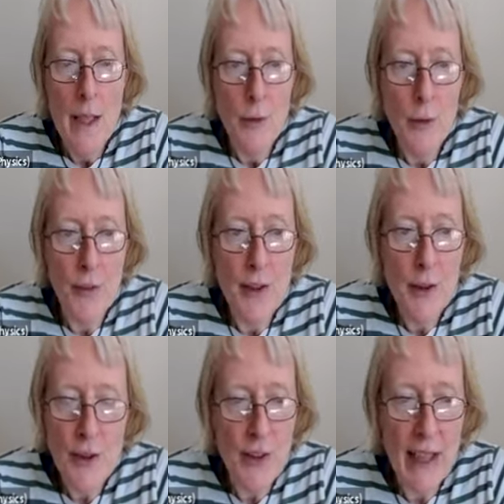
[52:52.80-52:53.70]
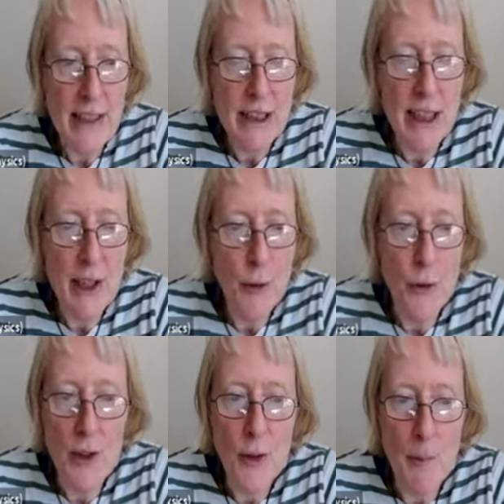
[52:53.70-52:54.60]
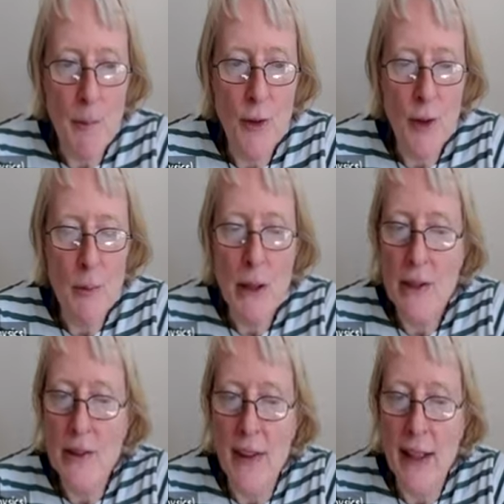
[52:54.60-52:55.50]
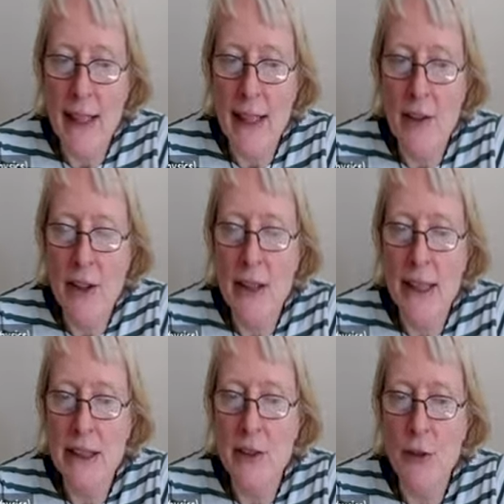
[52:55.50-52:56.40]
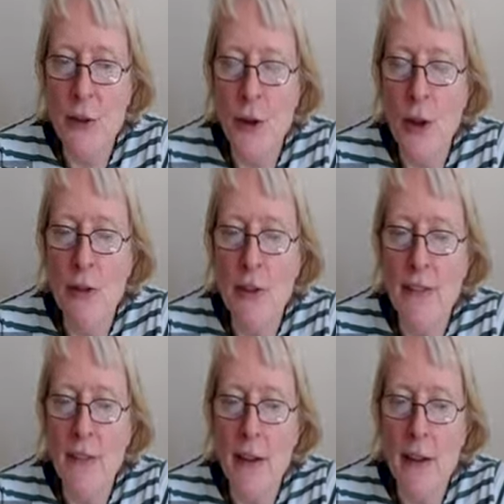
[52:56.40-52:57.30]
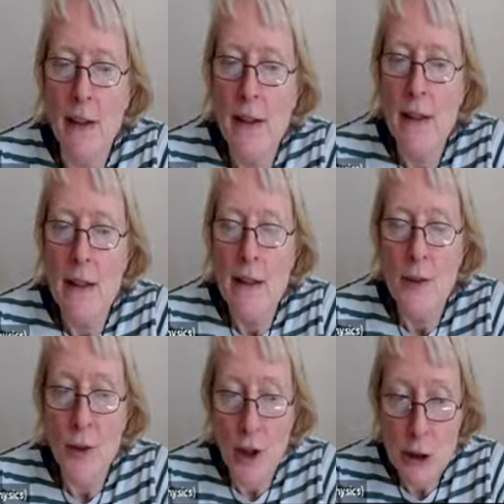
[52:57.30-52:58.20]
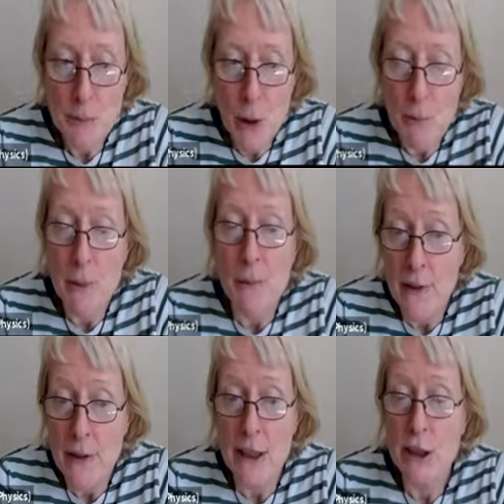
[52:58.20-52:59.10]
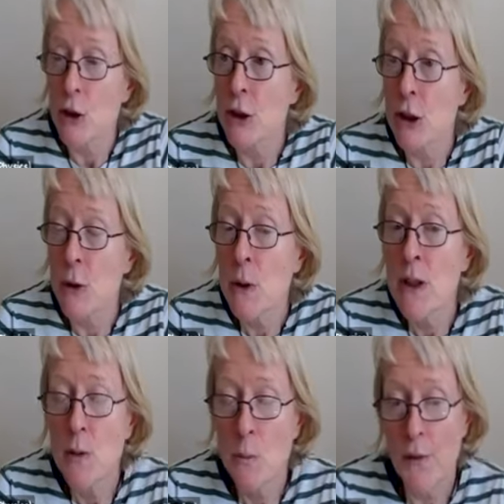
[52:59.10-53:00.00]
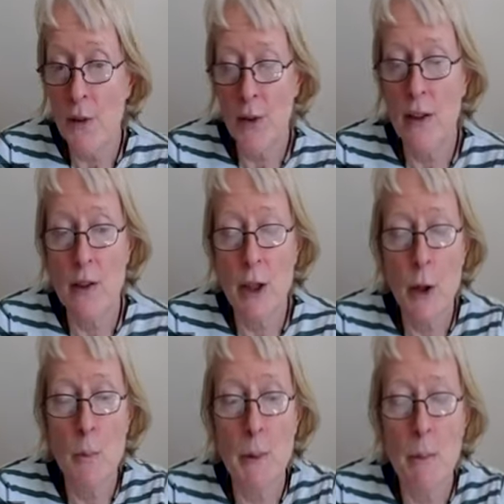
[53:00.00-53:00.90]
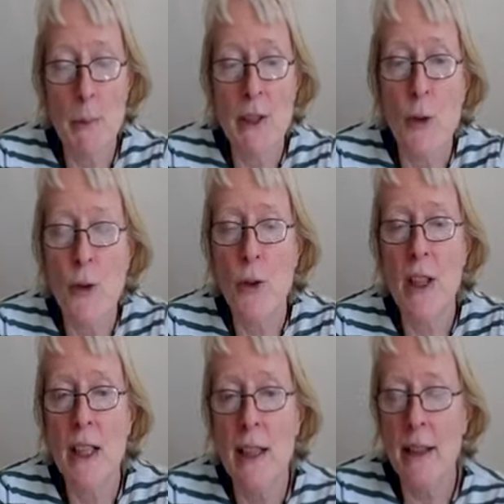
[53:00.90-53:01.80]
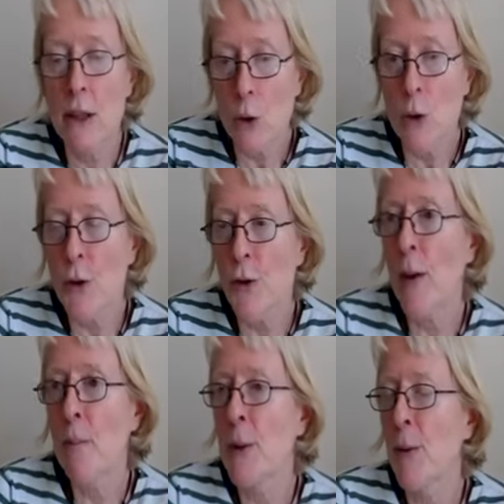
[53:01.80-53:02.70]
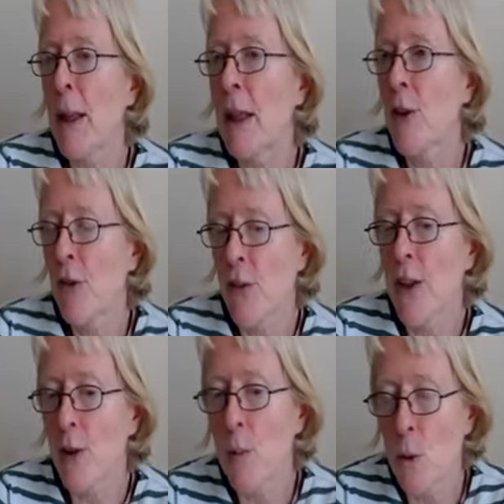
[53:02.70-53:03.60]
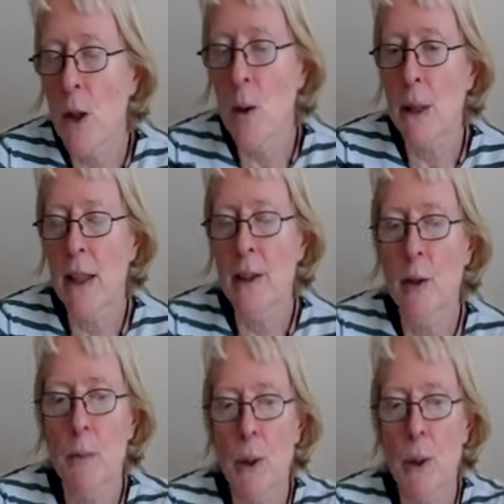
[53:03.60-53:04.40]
so this essentially is doing something similar to that calculation for solving the search problem that I showed you with a single qubit, but it's doing it in a local subspace for these more complicated